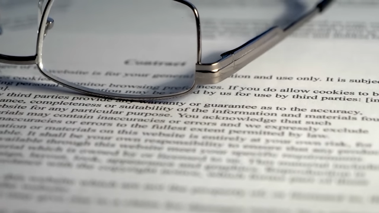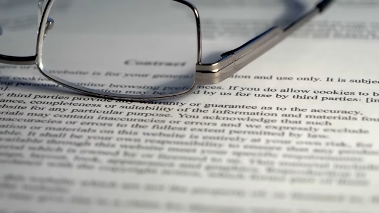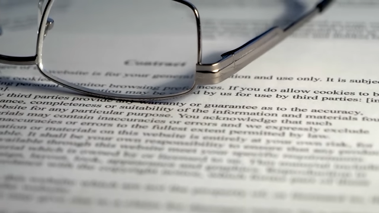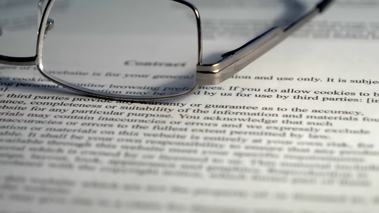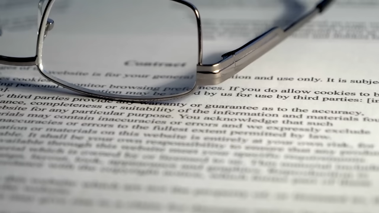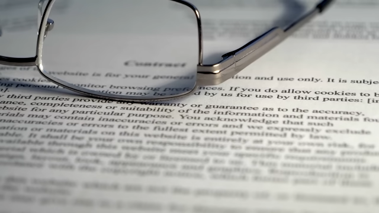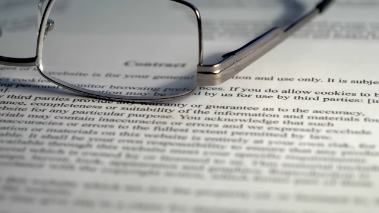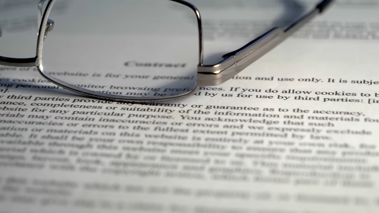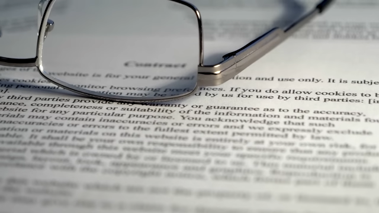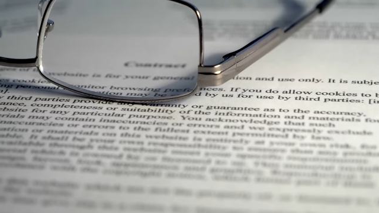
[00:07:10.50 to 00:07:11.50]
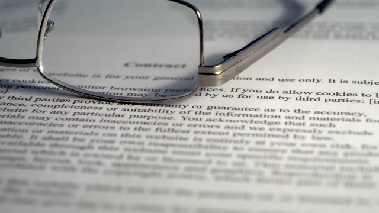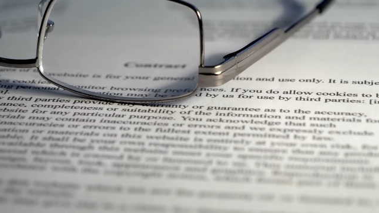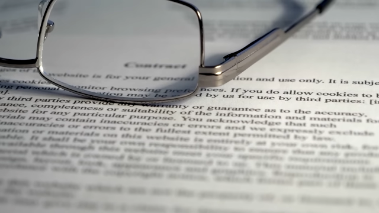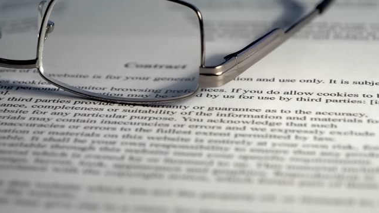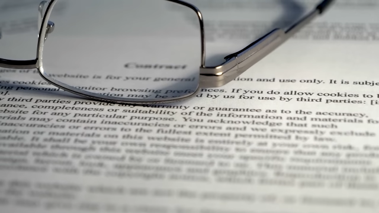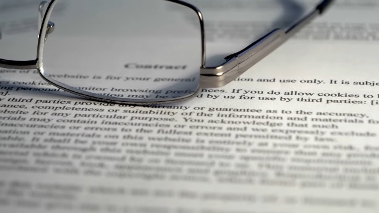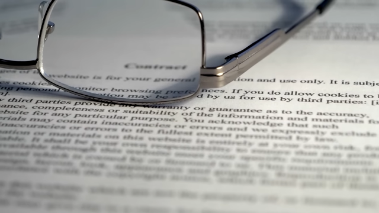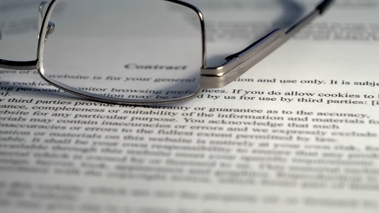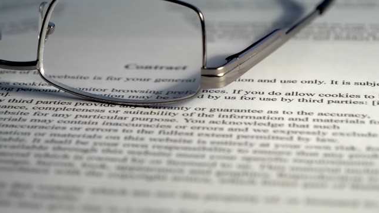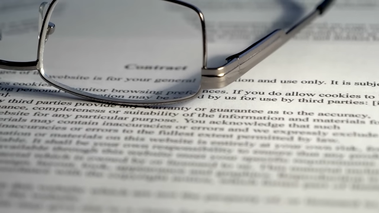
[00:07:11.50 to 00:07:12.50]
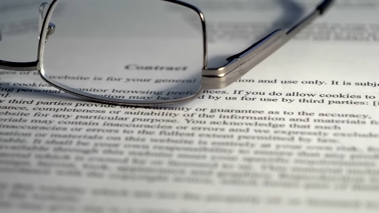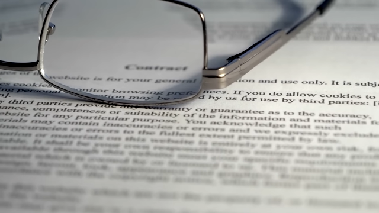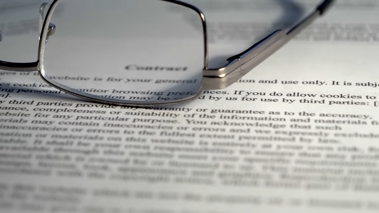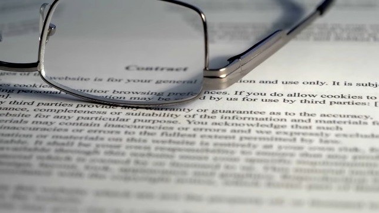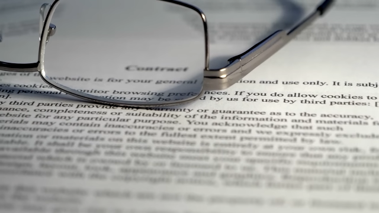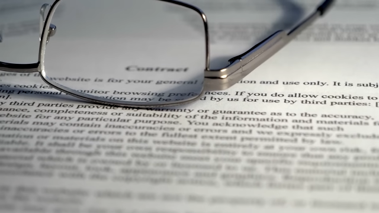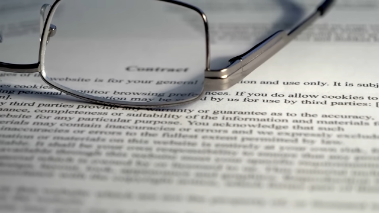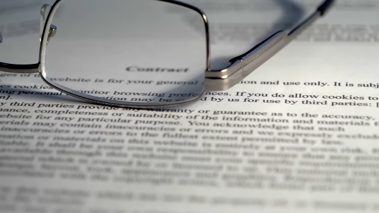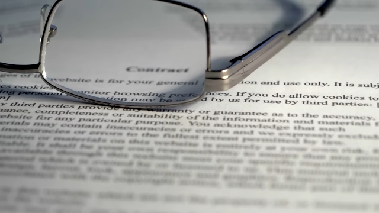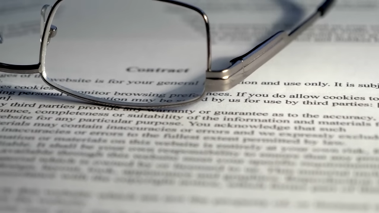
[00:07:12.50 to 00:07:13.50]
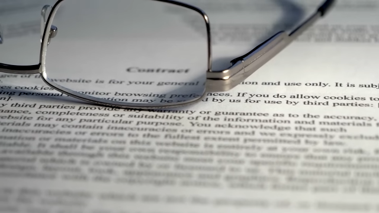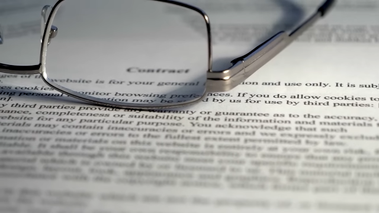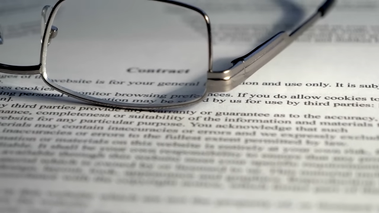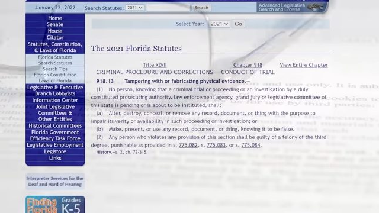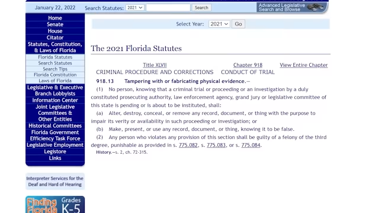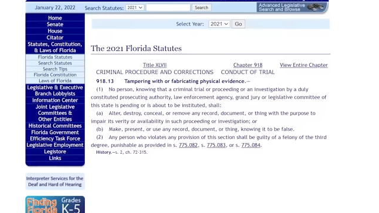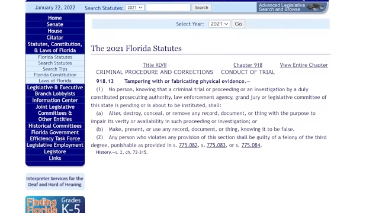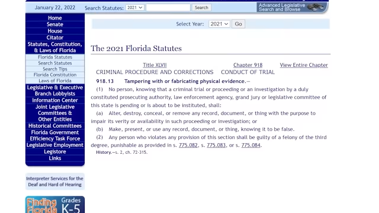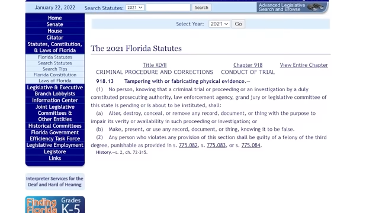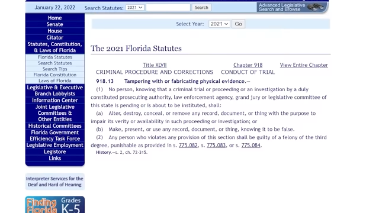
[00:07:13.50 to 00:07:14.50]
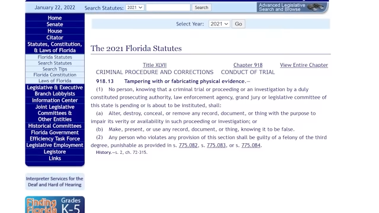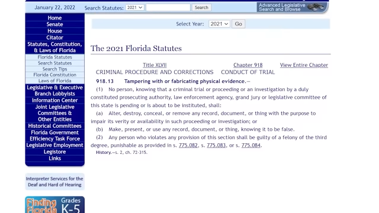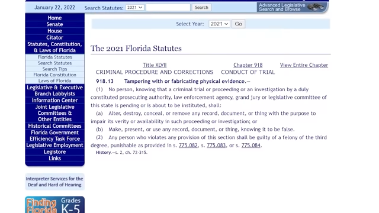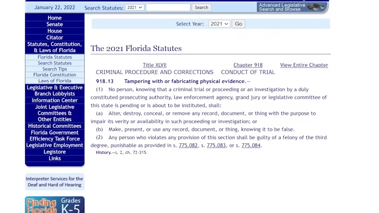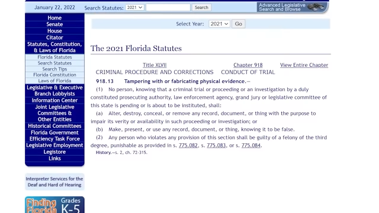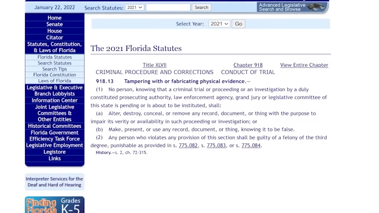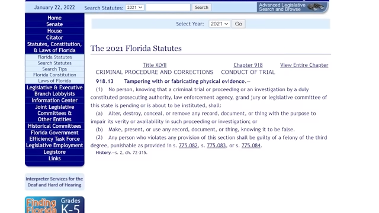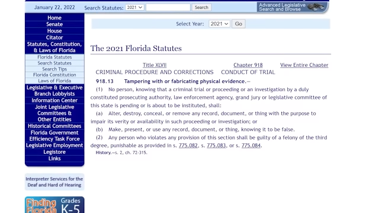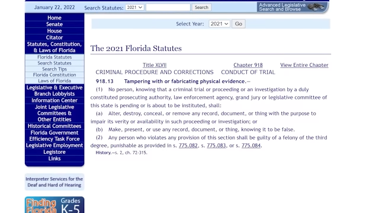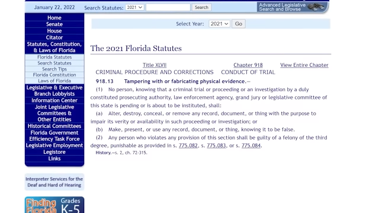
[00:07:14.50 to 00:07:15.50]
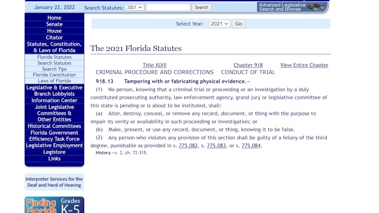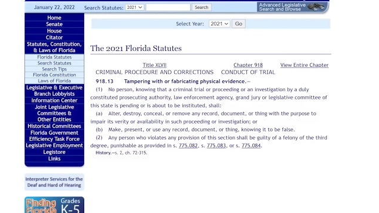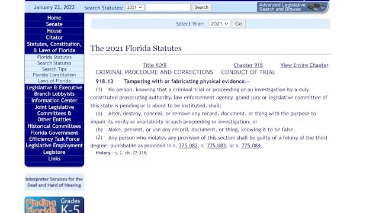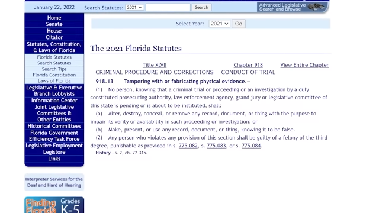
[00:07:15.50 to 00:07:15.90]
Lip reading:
Nobody's mouth can be seen.